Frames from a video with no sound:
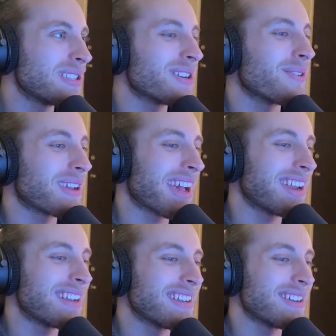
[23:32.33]
we
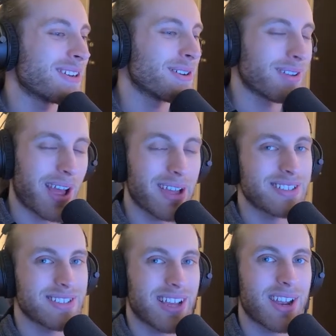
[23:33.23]
got into, I
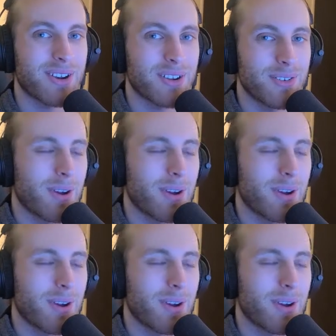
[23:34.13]
don't know.